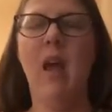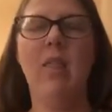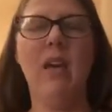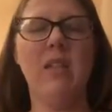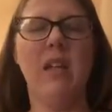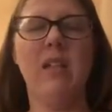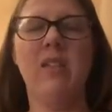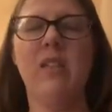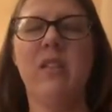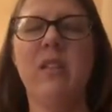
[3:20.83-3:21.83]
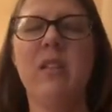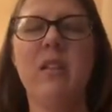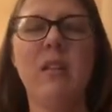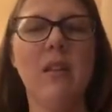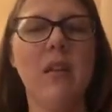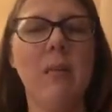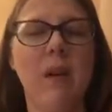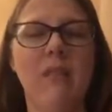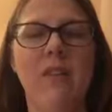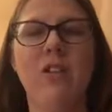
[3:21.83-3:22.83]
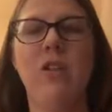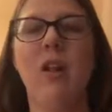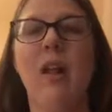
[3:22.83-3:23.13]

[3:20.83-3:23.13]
that's exceedingly beneficial.